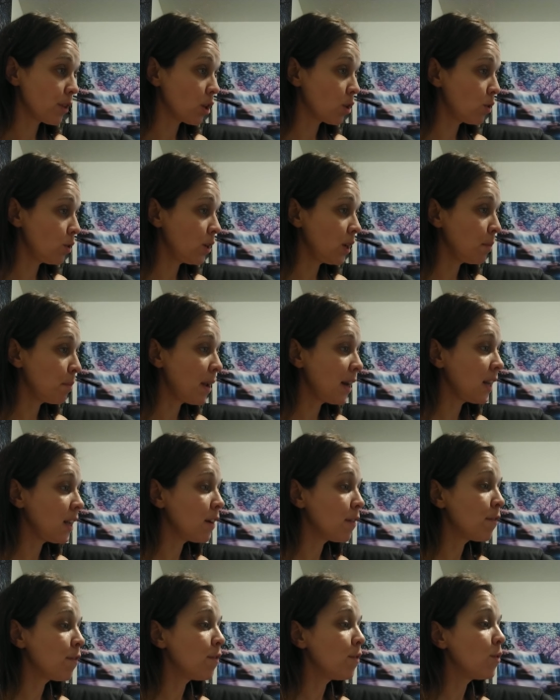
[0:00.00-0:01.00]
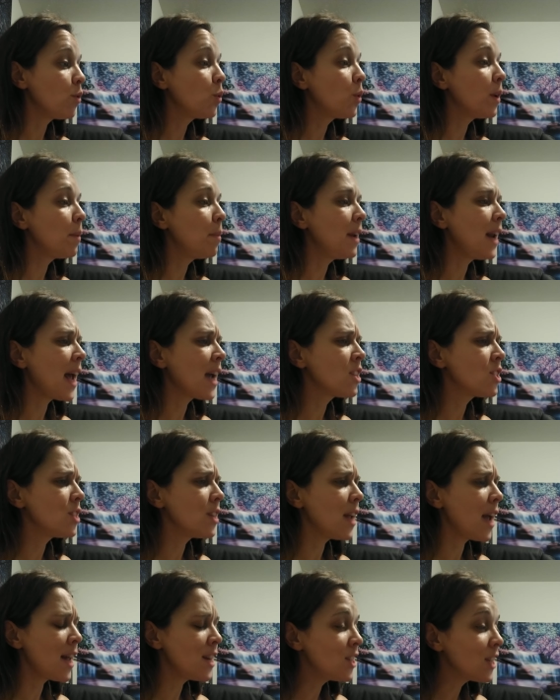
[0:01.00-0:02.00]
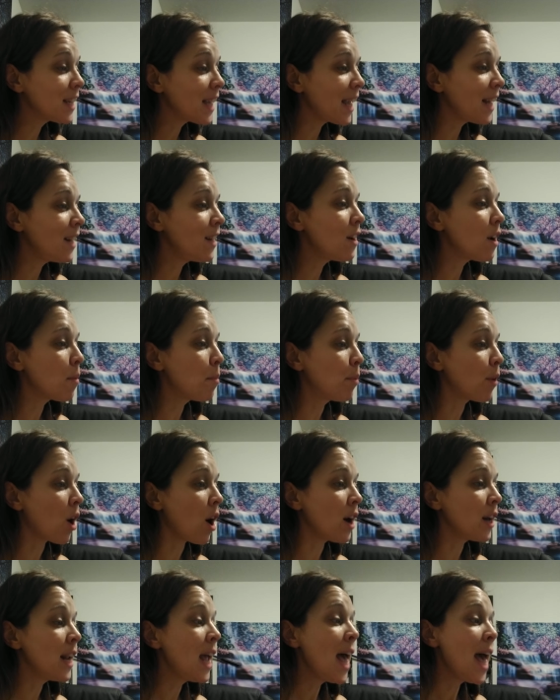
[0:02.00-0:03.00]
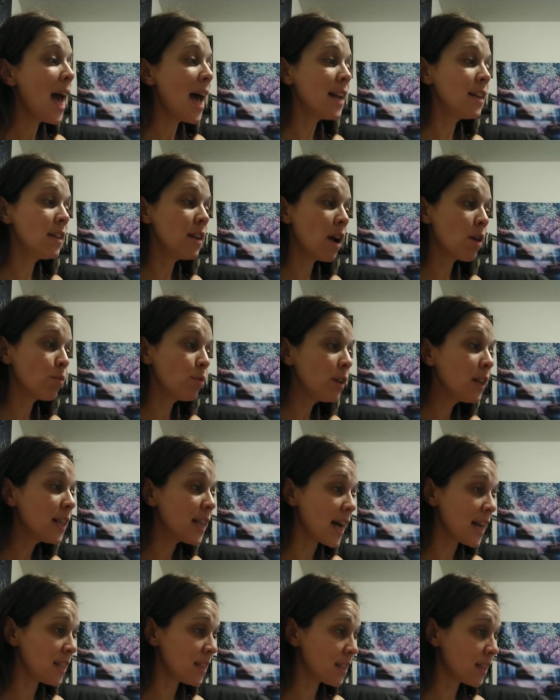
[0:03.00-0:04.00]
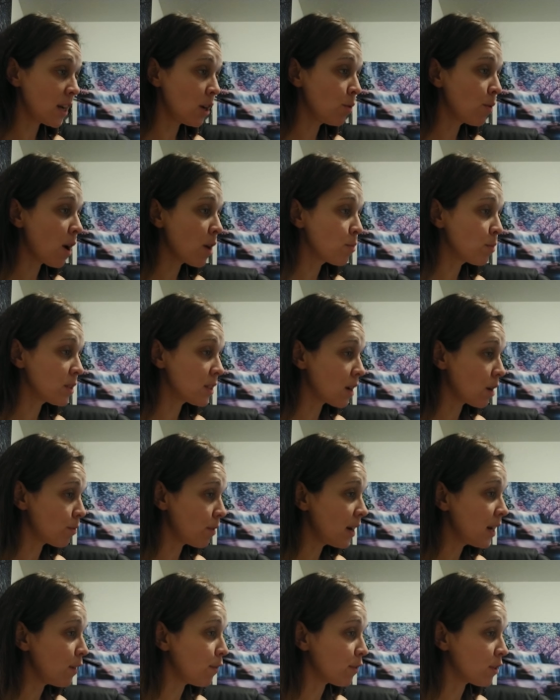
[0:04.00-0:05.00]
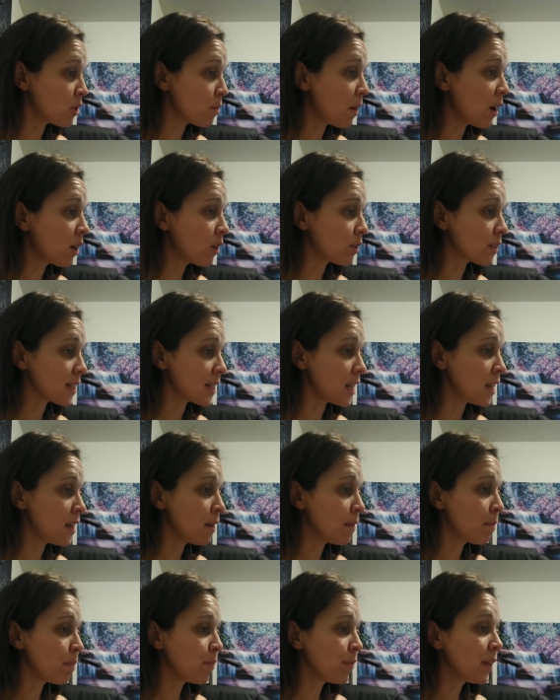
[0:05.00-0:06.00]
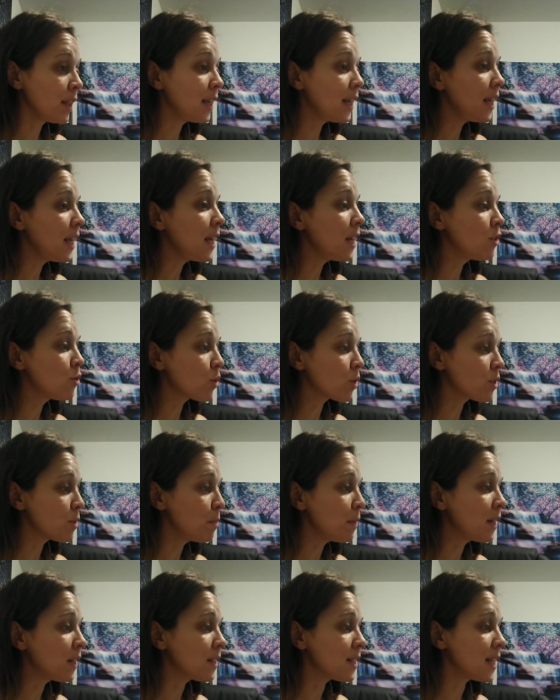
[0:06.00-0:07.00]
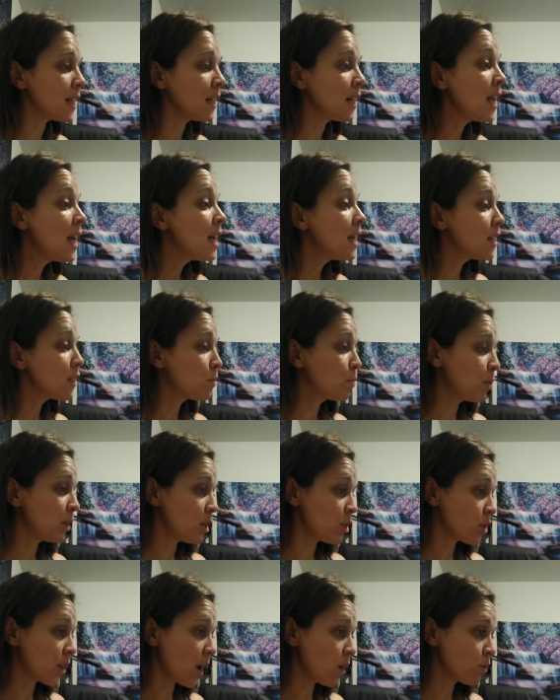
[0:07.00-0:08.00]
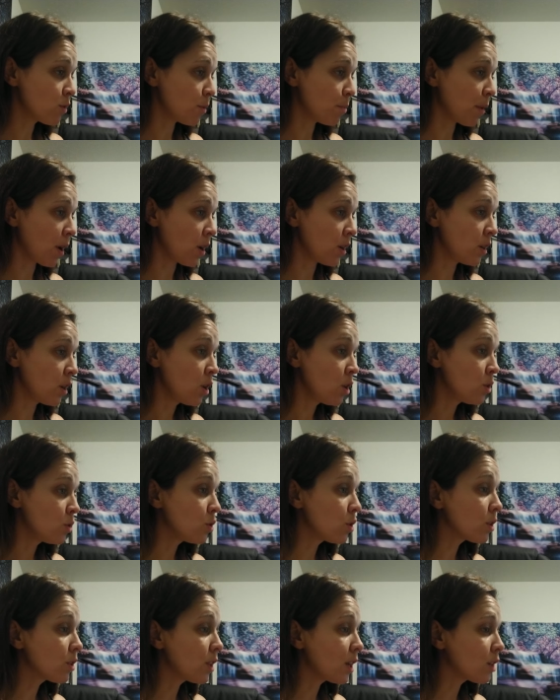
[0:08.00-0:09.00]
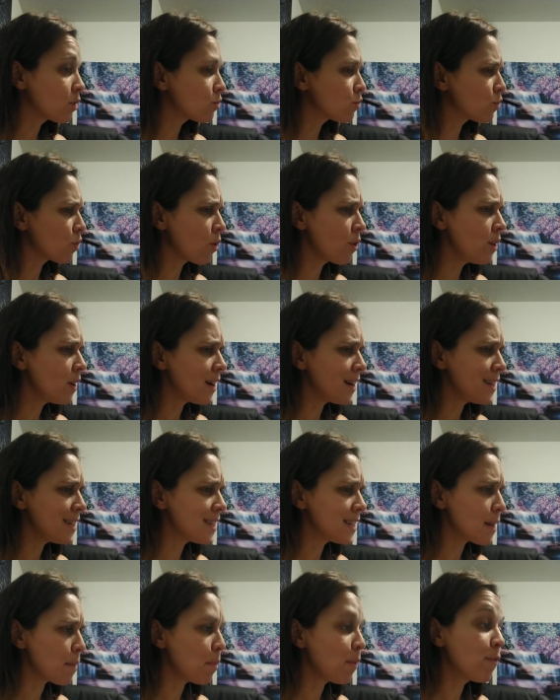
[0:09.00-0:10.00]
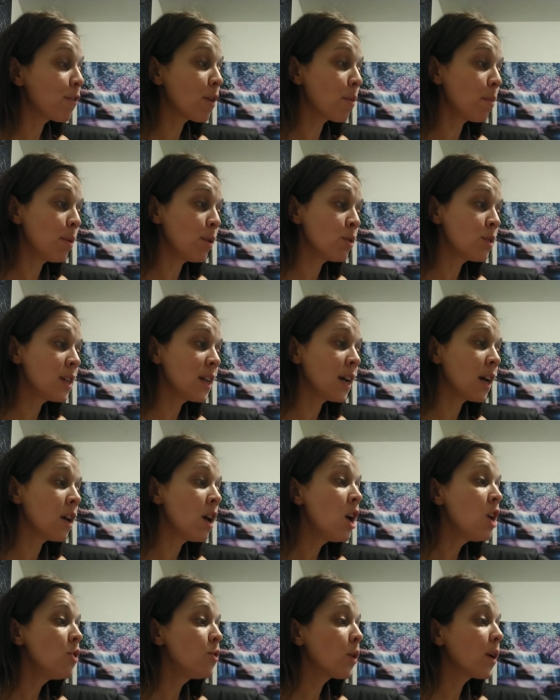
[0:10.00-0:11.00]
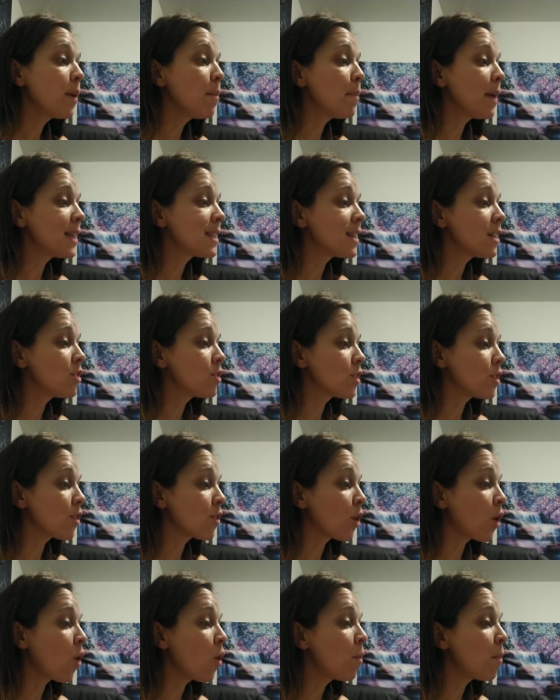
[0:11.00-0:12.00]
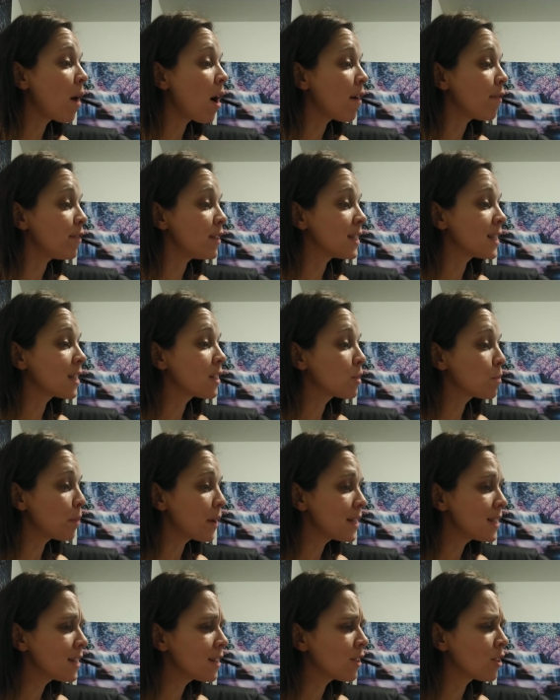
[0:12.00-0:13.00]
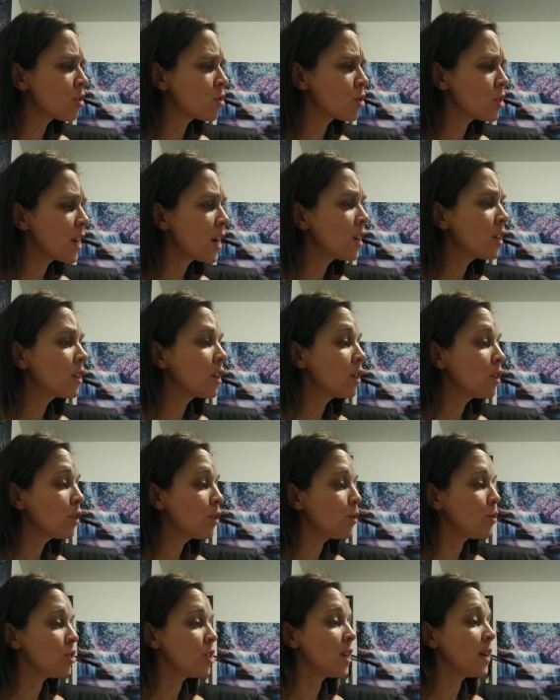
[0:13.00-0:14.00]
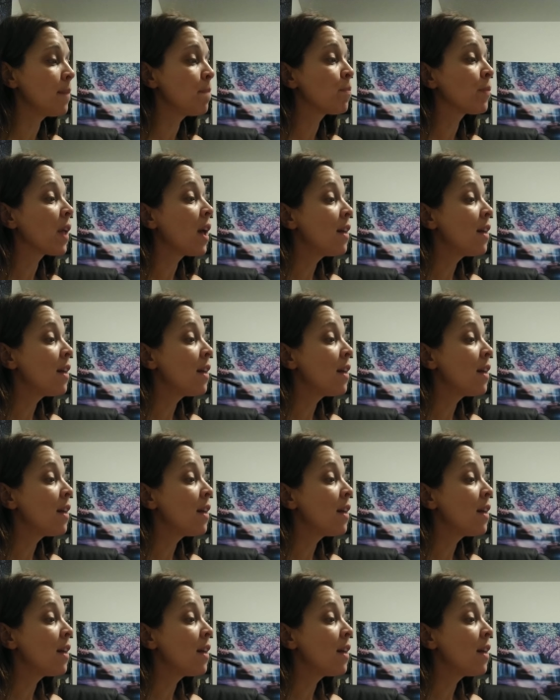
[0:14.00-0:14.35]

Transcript: including many of who had been ed- educated abroad and did not realize that Iran was not ready for democracy. He and George Middleton, his British counterpart, took the extraordinary step of composing a joint message to their home office expressing their shared conclusion